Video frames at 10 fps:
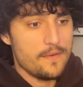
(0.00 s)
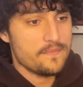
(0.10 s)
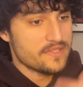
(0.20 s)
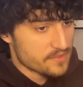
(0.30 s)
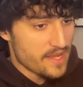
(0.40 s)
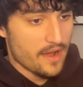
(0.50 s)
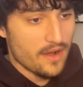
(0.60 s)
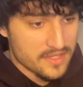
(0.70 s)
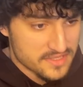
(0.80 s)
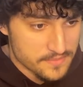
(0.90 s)
So yeah,
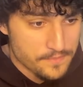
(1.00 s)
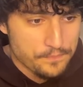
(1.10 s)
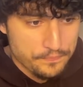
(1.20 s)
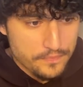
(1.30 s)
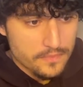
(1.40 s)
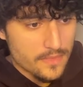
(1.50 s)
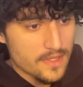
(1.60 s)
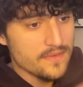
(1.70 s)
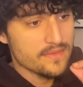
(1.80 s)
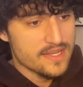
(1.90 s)
awesome.
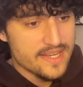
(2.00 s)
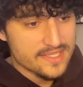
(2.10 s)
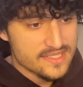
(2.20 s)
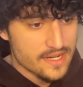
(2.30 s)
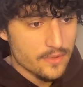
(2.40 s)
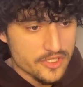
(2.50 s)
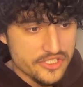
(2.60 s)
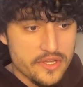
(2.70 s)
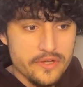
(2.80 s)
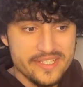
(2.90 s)
The next thing I want to
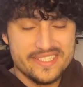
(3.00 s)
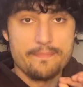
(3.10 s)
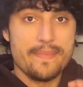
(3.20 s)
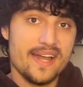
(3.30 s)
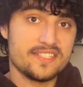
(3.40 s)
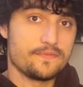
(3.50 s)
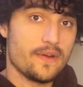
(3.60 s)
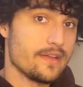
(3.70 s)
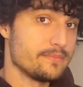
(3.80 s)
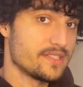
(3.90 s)
show you is the max
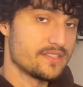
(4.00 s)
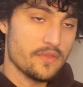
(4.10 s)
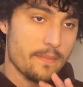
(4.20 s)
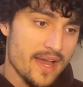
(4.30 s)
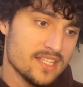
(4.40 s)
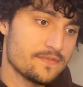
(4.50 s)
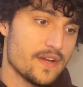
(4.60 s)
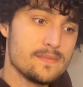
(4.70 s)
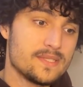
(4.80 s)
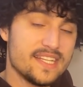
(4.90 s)
frames. So the max
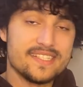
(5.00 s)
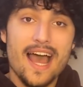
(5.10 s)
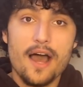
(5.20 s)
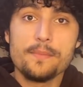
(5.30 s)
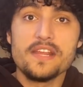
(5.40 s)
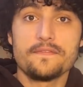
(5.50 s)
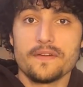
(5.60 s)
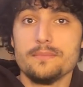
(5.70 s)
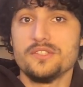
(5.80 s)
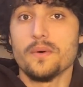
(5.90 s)
frames is how many
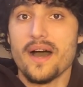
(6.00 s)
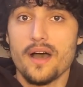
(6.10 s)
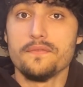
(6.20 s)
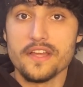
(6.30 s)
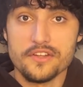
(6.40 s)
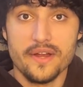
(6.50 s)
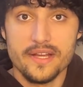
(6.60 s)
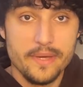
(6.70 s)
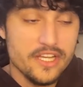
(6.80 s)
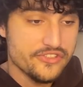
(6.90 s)
frames you'll have in your
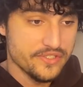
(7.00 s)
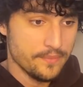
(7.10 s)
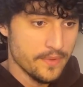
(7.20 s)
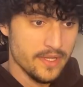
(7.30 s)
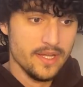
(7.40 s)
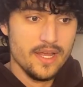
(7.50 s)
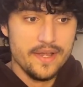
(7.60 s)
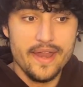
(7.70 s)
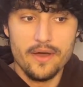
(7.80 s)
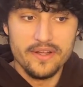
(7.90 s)
animation.
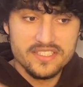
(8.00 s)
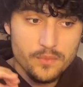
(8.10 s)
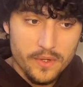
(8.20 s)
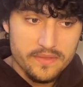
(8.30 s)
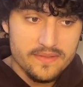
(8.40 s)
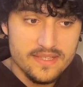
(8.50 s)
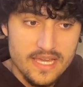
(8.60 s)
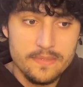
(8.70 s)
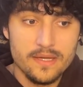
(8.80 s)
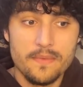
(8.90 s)
Now, it's worth
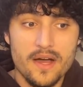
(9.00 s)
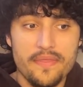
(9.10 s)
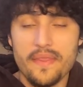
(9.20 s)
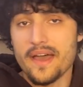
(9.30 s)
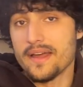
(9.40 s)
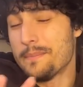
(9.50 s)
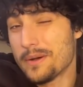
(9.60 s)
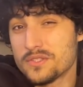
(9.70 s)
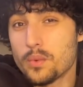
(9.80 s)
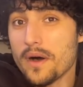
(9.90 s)
keeping in mind that
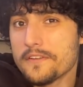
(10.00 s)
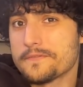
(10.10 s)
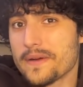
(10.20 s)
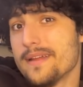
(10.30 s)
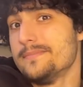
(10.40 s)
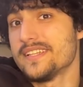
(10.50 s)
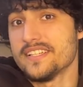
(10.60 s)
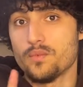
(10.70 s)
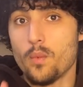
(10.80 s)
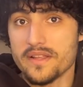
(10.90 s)
about 12 frames
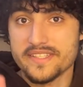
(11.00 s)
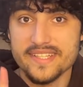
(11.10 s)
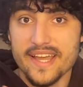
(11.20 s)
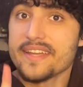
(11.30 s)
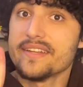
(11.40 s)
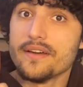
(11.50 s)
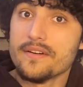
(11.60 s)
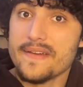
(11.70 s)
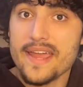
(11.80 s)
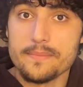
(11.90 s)
is 1 second
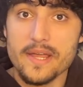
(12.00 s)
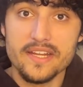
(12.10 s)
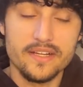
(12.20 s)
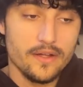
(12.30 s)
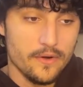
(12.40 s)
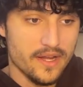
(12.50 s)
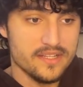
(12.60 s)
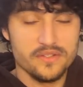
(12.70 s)
of animating, okay?